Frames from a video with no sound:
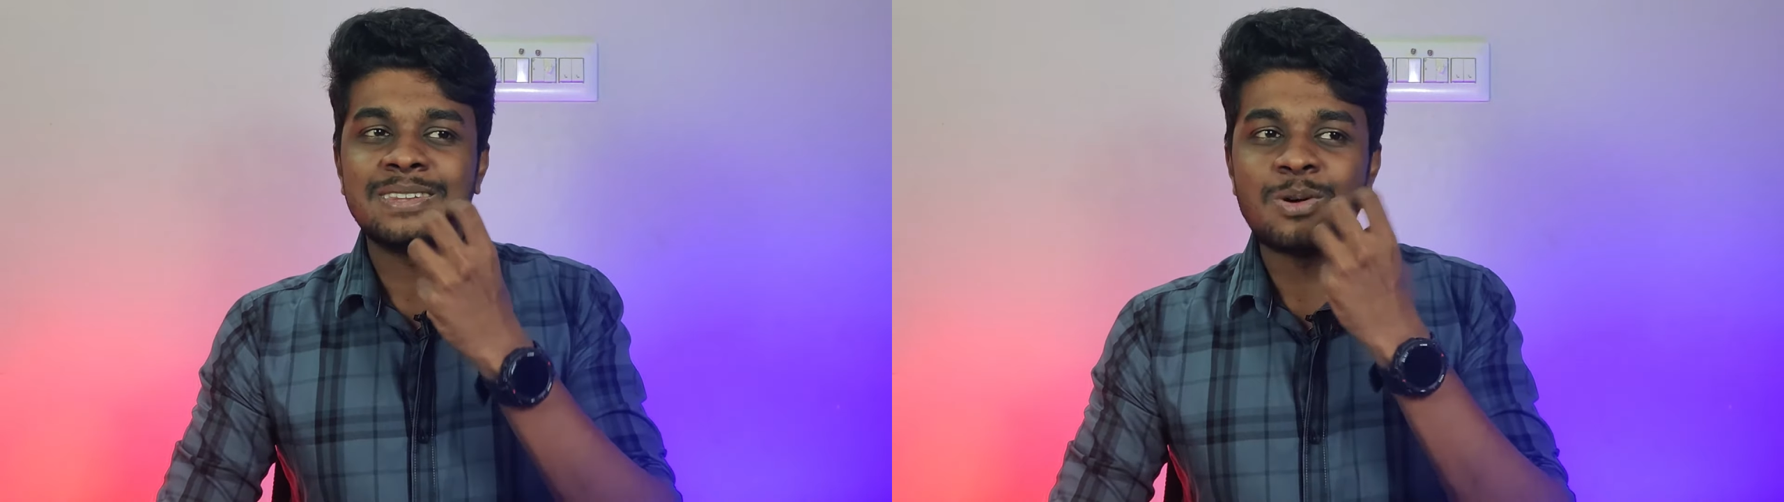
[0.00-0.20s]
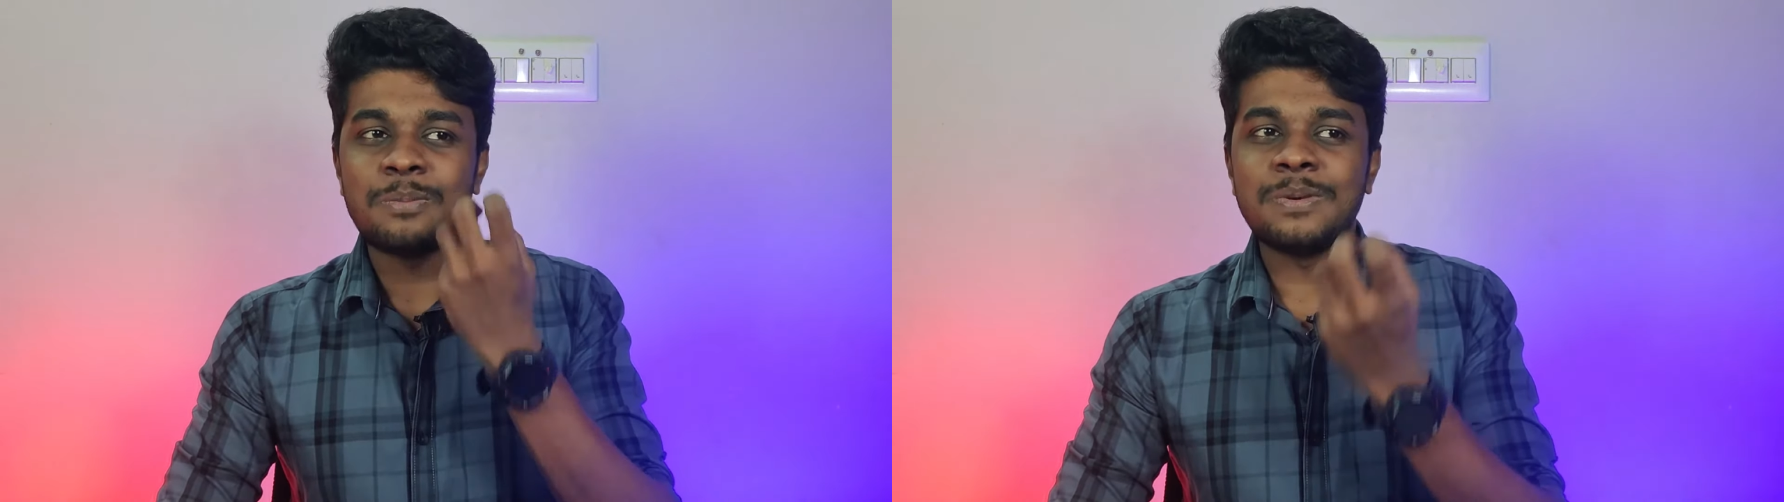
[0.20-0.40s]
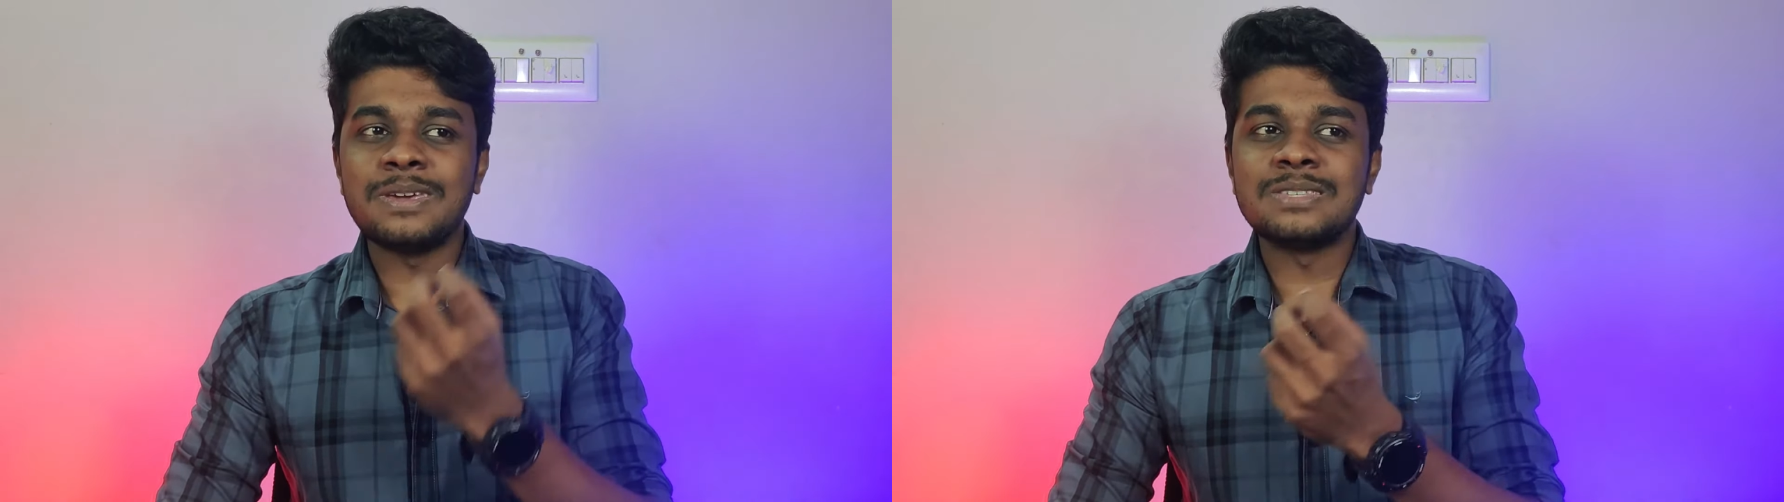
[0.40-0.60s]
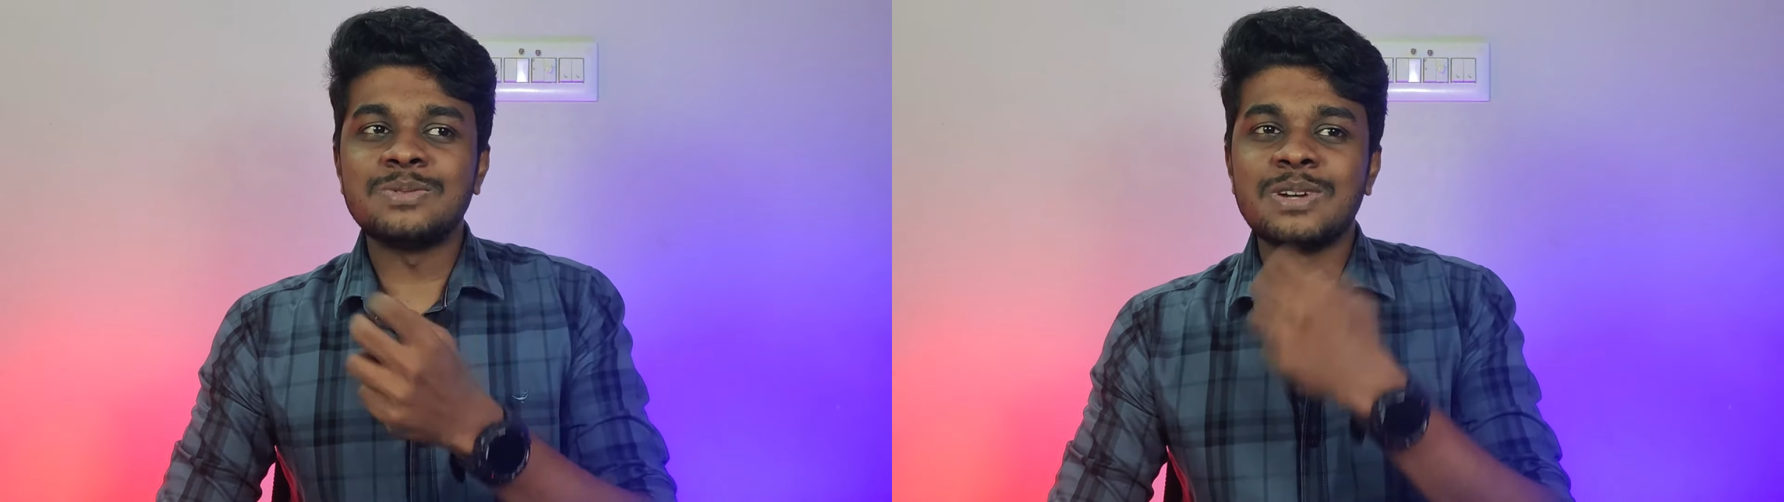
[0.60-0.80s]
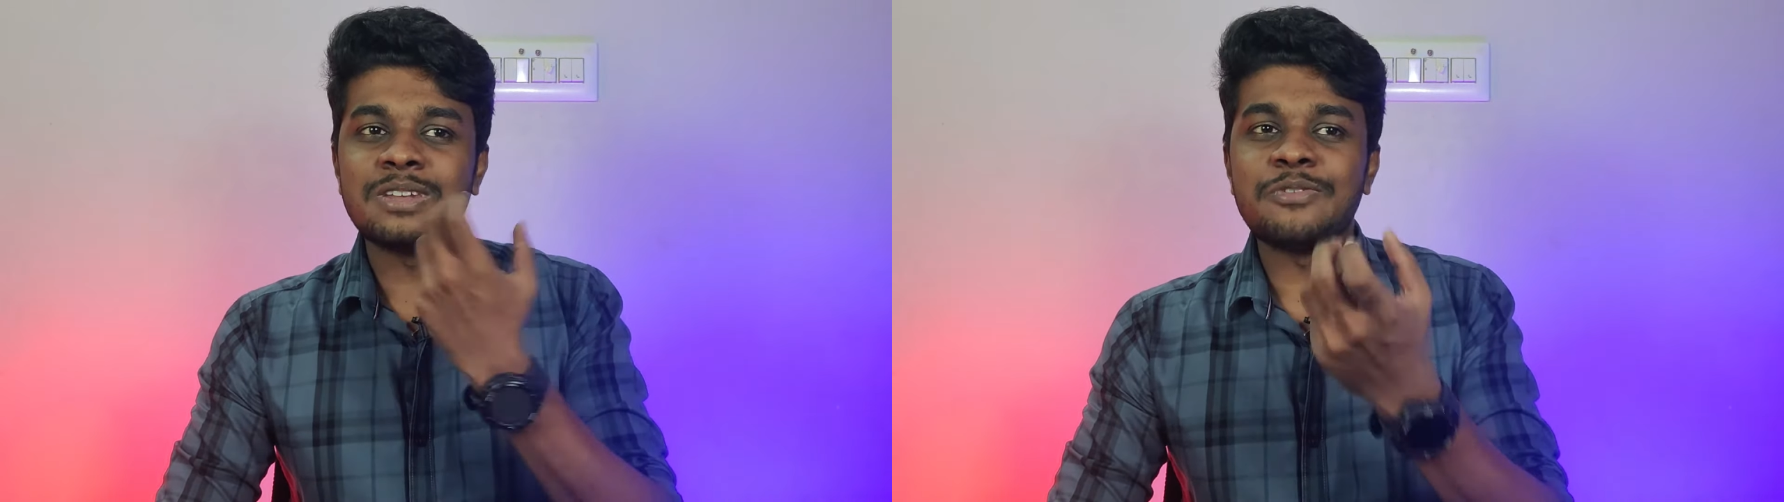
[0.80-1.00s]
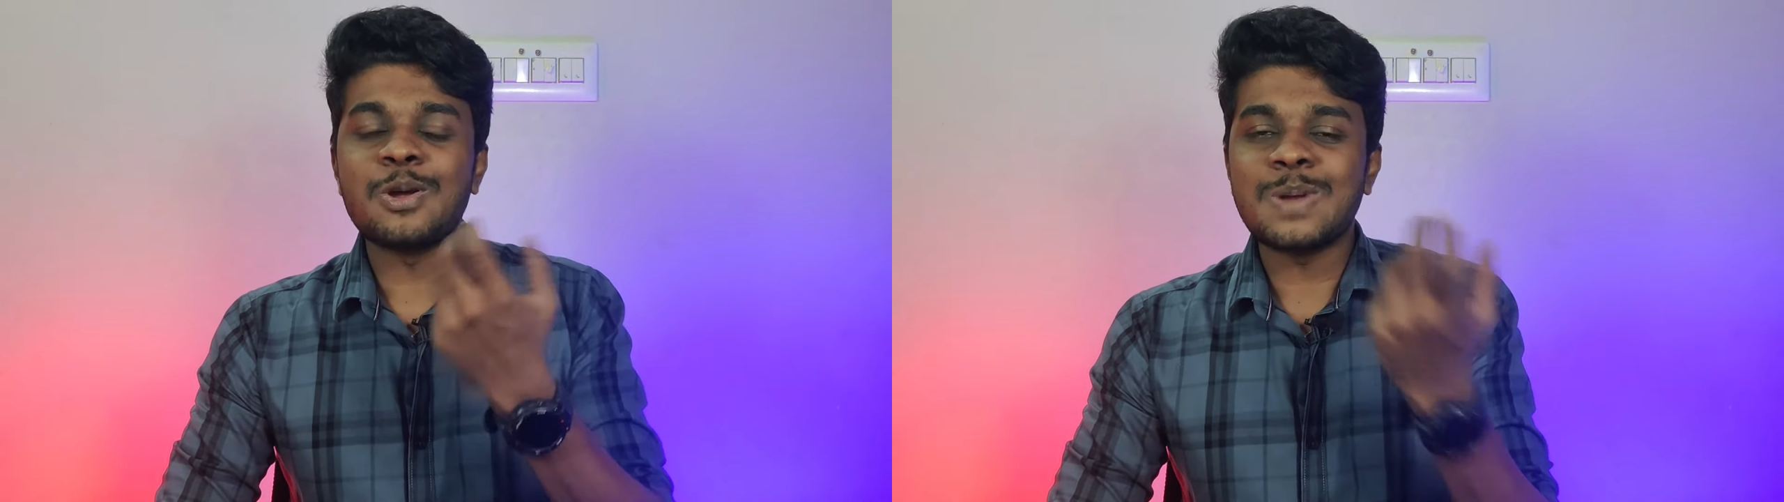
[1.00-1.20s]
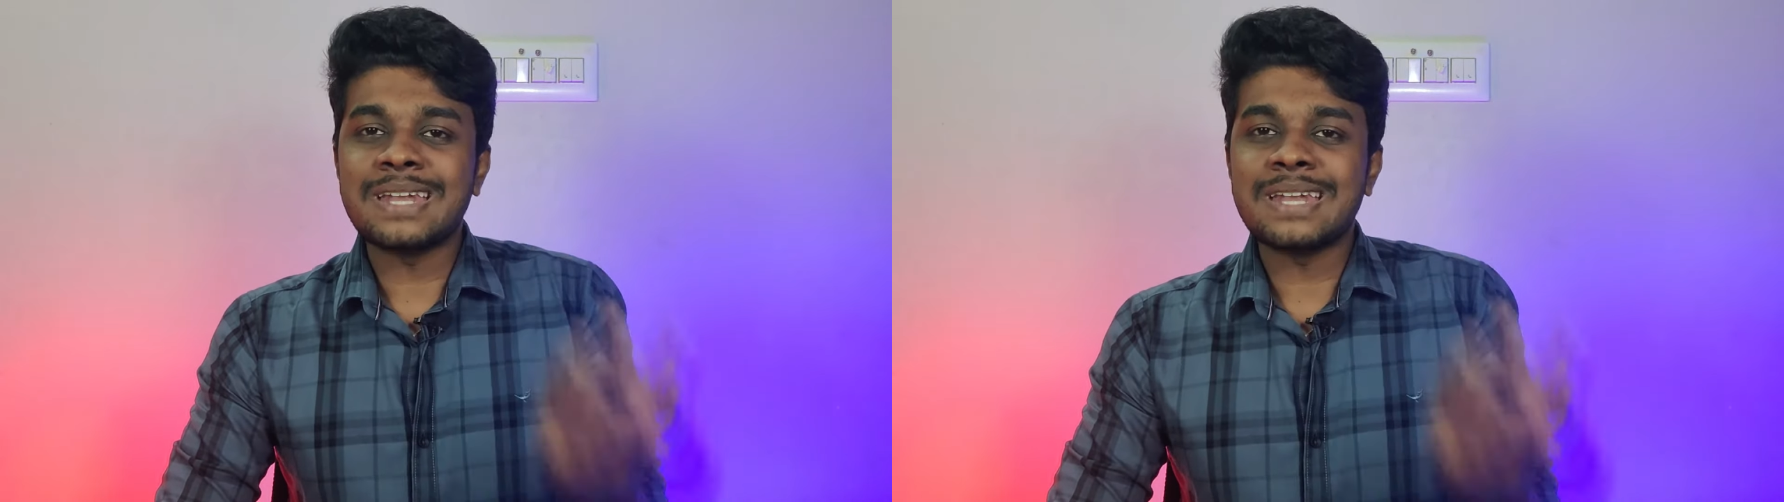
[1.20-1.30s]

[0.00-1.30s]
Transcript: topics which are difficult to